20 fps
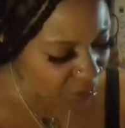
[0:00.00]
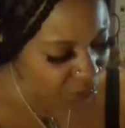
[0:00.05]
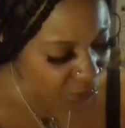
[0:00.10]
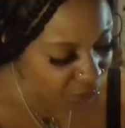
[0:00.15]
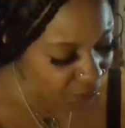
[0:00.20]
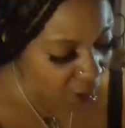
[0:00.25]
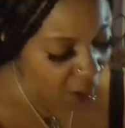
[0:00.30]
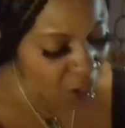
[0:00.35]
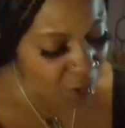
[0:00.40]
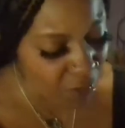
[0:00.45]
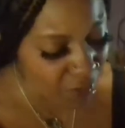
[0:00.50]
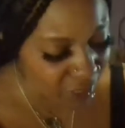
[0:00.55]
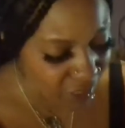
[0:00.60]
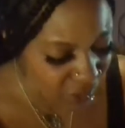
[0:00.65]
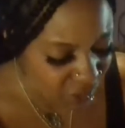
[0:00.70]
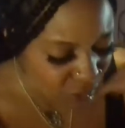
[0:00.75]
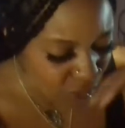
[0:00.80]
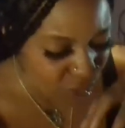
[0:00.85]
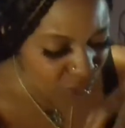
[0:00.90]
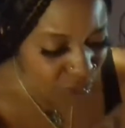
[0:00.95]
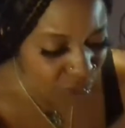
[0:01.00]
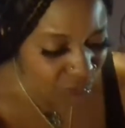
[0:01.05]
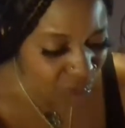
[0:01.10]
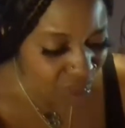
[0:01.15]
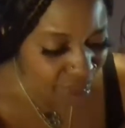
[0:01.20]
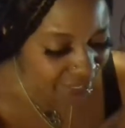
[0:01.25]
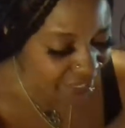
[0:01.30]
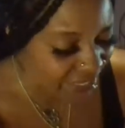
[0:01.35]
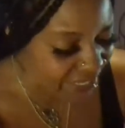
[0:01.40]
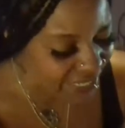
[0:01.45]
foreign to
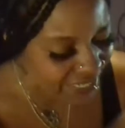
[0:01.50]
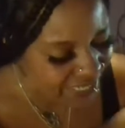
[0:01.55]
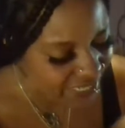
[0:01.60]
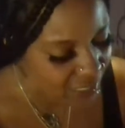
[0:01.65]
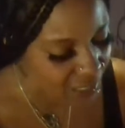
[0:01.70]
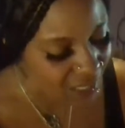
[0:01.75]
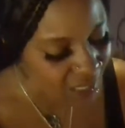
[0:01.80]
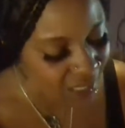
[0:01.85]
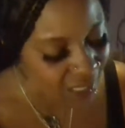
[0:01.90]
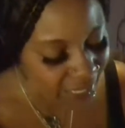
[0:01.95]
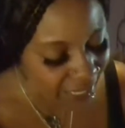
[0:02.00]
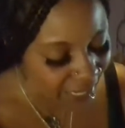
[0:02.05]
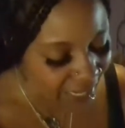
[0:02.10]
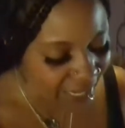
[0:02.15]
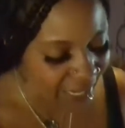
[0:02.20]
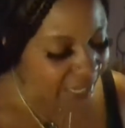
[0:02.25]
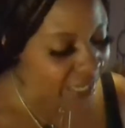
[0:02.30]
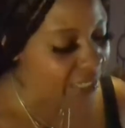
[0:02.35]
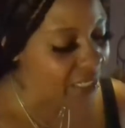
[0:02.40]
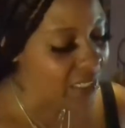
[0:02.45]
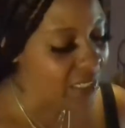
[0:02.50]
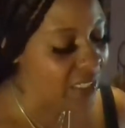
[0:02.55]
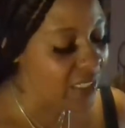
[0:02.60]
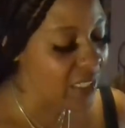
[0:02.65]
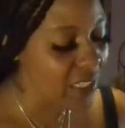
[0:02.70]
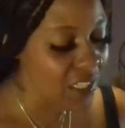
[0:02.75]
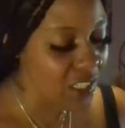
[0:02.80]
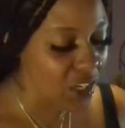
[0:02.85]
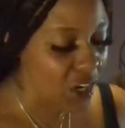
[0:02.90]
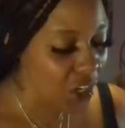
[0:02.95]
this land
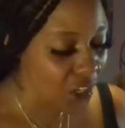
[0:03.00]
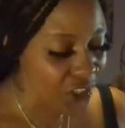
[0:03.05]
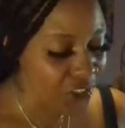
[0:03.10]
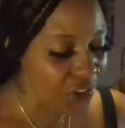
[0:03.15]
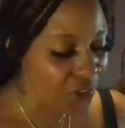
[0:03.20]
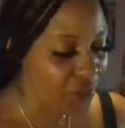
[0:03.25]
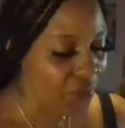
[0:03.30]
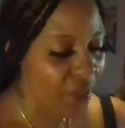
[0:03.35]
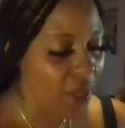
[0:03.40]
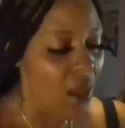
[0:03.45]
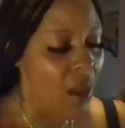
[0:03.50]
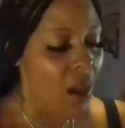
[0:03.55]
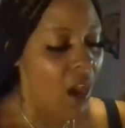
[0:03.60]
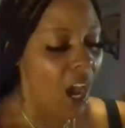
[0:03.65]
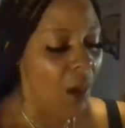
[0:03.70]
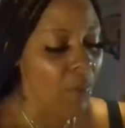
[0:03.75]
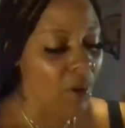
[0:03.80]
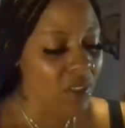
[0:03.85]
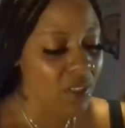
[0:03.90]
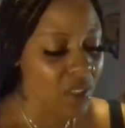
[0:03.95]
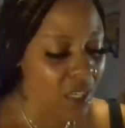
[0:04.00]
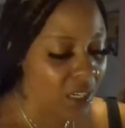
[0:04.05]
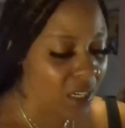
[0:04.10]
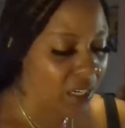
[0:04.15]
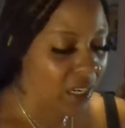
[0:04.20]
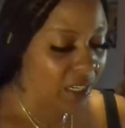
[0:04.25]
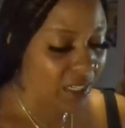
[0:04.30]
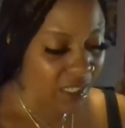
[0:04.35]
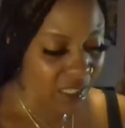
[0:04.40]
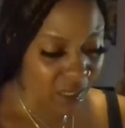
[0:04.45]
this earth i'm also getting
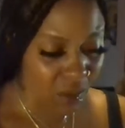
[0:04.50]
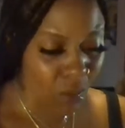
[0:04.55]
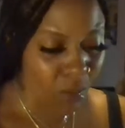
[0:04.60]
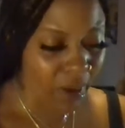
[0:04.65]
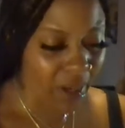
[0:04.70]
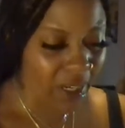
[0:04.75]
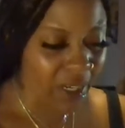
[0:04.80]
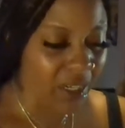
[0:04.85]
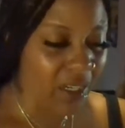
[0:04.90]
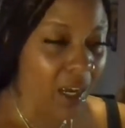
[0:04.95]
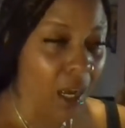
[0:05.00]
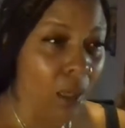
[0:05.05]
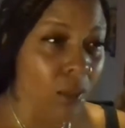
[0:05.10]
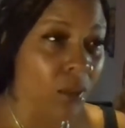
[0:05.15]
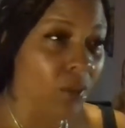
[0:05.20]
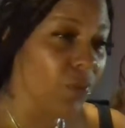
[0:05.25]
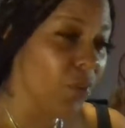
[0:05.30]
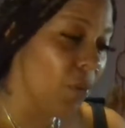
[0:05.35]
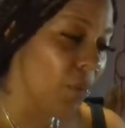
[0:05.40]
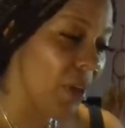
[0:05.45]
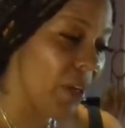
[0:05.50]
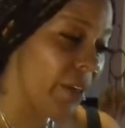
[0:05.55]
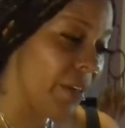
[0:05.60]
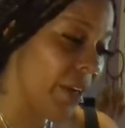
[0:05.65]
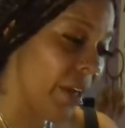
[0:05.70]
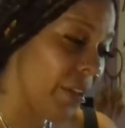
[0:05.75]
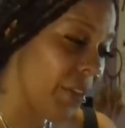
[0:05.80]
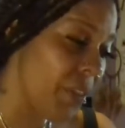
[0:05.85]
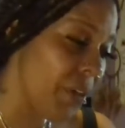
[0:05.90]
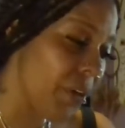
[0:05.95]
that somebody comes from
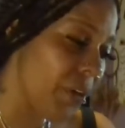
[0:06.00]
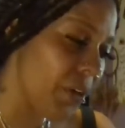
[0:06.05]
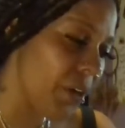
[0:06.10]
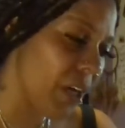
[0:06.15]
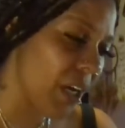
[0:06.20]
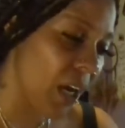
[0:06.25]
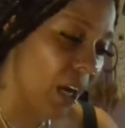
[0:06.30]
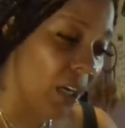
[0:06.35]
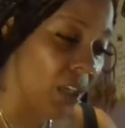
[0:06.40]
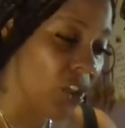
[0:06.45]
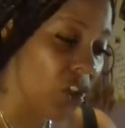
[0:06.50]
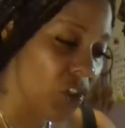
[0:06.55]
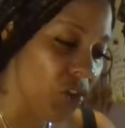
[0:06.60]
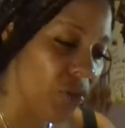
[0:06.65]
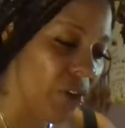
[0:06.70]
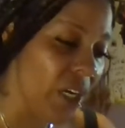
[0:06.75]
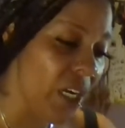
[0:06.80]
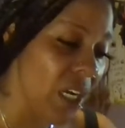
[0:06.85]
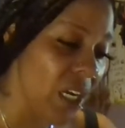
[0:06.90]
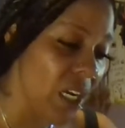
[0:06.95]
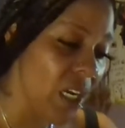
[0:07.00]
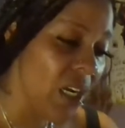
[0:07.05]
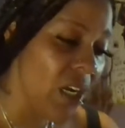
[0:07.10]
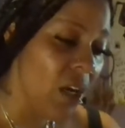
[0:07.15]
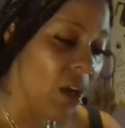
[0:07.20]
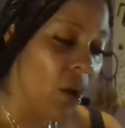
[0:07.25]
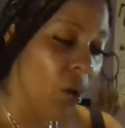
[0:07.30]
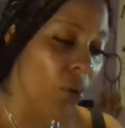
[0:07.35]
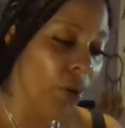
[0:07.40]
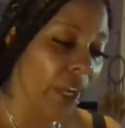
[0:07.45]
another country
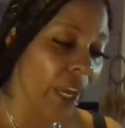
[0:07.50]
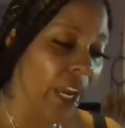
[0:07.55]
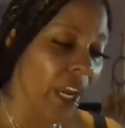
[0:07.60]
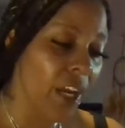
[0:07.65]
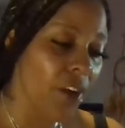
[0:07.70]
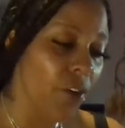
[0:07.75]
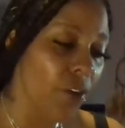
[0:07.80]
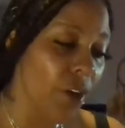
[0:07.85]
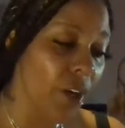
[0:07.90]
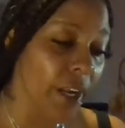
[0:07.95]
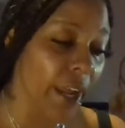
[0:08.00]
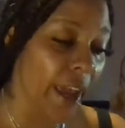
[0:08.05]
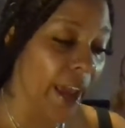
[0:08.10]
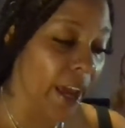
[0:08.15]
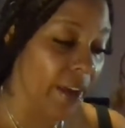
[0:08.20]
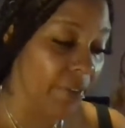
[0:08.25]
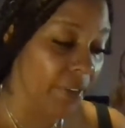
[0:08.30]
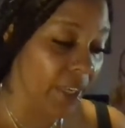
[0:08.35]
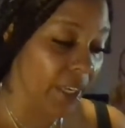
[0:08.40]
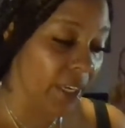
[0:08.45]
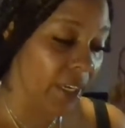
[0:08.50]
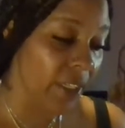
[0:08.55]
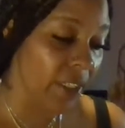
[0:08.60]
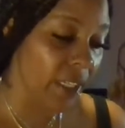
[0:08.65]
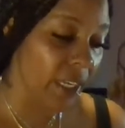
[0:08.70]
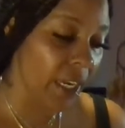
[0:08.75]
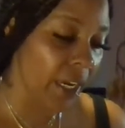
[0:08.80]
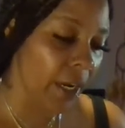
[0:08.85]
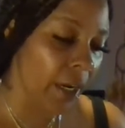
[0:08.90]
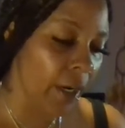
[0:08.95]
okay you're gonna have kids
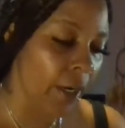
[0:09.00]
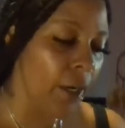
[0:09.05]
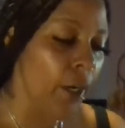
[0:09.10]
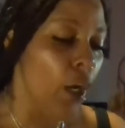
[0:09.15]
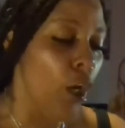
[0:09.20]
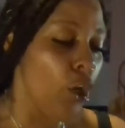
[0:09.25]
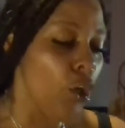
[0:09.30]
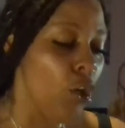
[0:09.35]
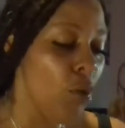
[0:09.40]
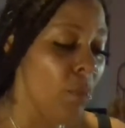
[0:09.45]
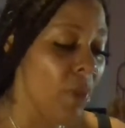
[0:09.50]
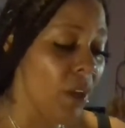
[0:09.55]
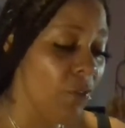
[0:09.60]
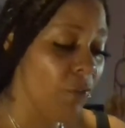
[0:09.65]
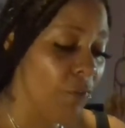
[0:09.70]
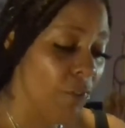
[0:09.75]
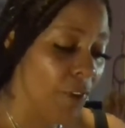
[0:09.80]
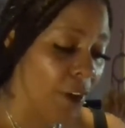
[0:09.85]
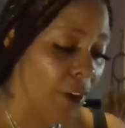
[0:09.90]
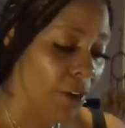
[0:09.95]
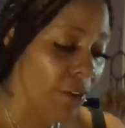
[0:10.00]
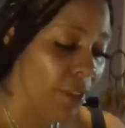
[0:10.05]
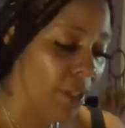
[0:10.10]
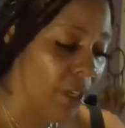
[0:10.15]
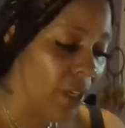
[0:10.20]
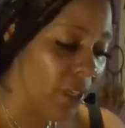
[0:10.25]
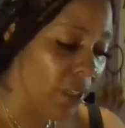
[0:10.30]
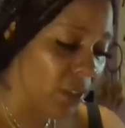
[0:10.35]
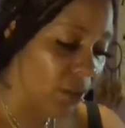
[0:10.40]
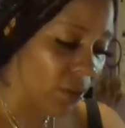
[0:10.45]
here you may fear
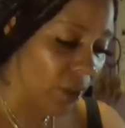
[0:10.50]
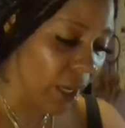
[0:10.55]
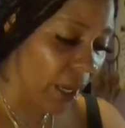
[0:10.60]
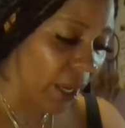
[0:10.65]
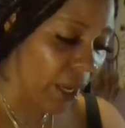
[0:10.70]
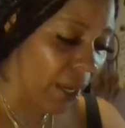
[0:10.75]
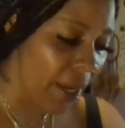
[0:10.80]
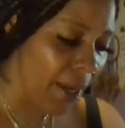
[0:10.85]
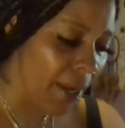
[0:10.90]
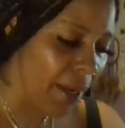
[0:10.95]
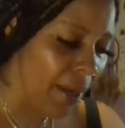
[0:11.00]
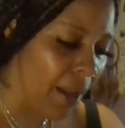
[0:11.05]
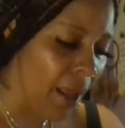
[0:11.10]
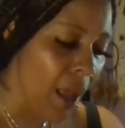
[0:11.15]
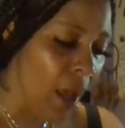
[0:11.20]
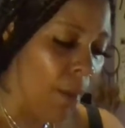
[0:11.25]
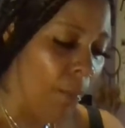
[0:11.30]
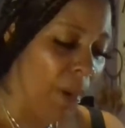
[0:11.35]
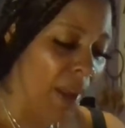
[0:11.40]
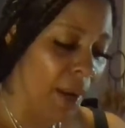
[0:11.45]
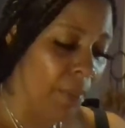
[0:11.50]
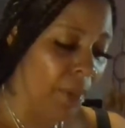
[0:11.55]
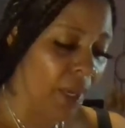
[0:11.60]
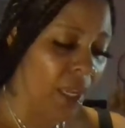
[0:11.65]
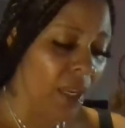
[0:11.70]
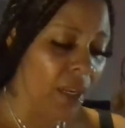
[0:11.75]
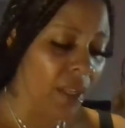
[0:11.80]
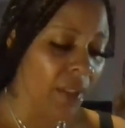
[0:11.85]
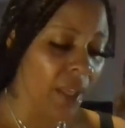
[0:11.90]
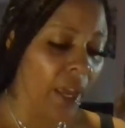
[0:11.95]
this okay but i'm
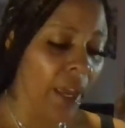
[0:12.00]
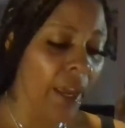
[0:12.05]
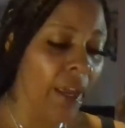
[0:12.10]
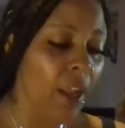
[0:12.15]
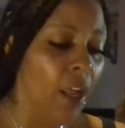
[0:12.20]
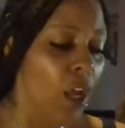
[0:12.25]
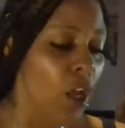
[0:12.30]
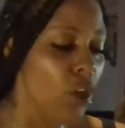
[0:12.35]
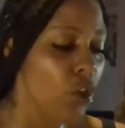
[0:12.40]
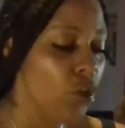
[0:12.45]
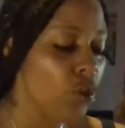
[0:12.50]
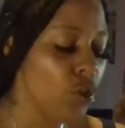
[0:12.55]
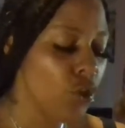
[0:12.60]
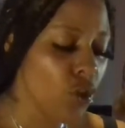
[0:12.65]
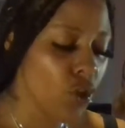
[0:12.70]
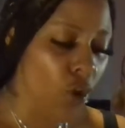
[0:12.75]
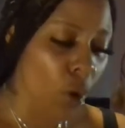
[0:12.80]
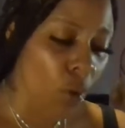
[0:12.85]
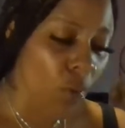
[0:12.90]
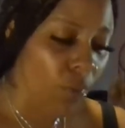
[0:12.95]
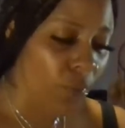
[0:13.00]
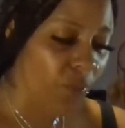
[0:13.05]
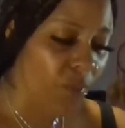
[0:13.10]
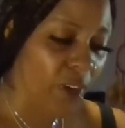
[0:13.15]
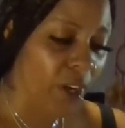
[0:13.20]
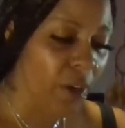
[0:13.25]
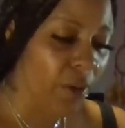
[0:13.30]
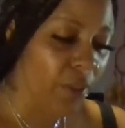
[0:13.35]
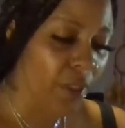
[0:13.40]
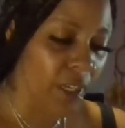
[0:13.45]
getting that don't
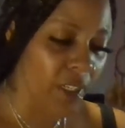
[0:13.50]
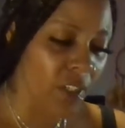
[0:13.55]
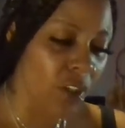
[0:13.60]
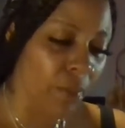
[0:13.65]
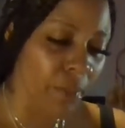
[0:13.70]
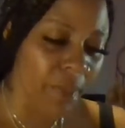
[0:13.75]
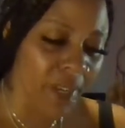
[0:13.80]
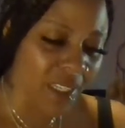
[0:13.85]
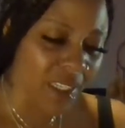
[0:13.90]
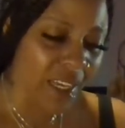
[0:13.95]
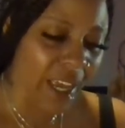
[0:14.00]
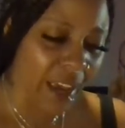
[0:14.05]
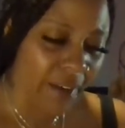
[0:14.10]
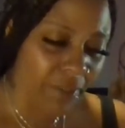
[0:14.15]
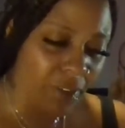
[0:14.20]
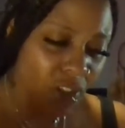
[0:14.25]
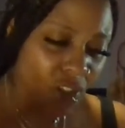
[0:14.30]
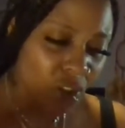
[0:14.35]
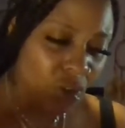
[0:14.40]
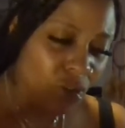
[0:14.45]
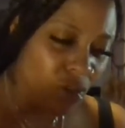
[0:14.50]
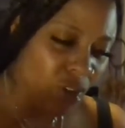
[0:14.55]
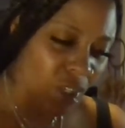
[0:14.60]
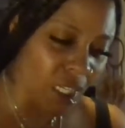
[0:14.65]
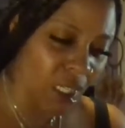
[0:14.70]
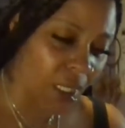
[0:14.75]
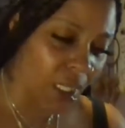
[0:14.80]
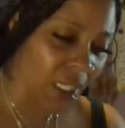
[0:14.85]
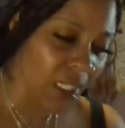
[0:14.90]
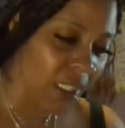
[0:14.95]
fear this you're meant to have children
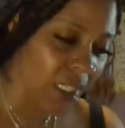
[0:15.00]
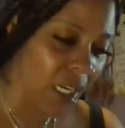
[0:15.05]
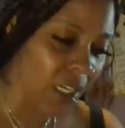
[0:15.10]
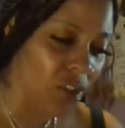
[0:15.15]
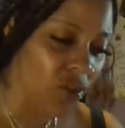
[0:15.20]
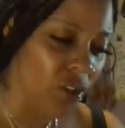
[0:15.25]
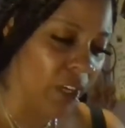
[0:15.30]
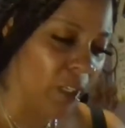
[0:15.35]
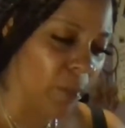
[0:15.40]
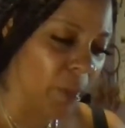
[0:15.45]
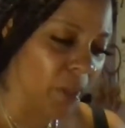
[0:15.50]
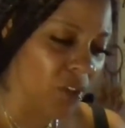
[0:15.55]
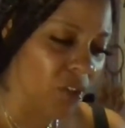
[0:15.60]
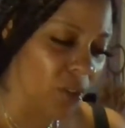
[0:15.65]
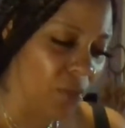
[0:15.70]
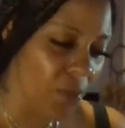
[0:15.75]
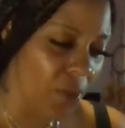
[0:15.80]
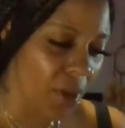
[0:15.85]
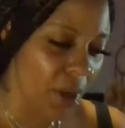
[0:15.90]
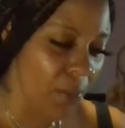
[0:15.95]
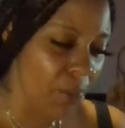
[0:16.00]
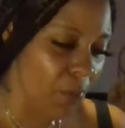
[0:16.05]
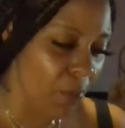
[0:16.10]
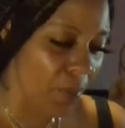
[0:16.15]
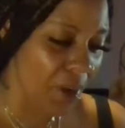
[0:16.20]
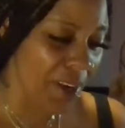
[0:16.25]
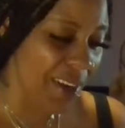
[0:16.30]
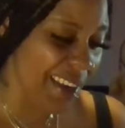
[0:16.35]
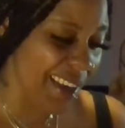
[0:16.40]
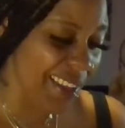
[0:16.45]
in this country especially if you come from
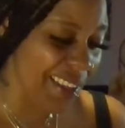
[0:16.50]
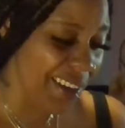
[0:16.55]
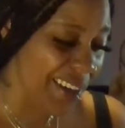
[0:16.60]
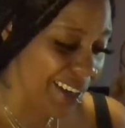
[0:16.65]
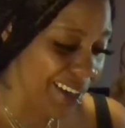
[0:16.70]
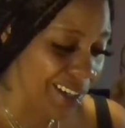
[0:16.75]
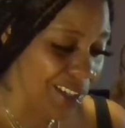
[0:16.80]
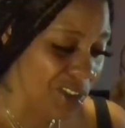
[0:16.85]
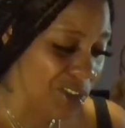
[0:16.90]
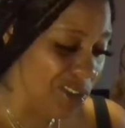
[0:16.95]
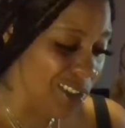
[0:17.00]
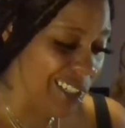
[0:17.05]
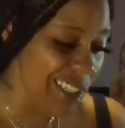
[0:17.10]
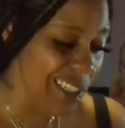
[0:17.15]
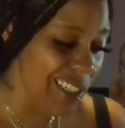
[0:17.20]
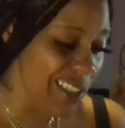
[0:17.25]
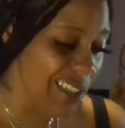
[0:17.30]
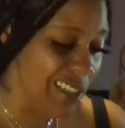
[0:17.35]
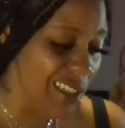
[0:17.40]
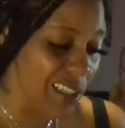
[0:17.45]
another country